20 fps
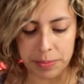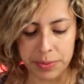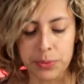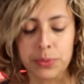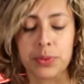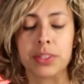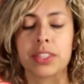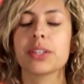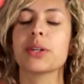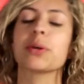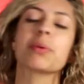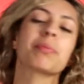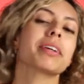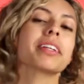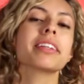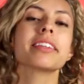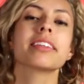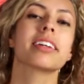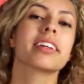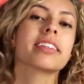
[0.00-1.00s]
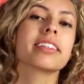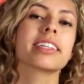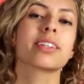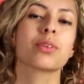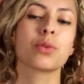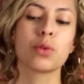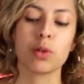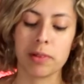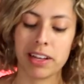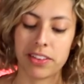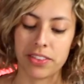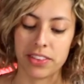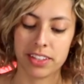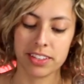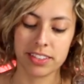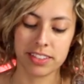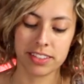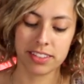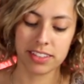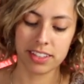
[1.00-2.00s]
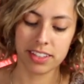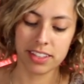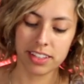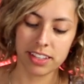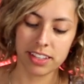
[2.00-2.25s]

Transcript: gonna be really open and like cool about this.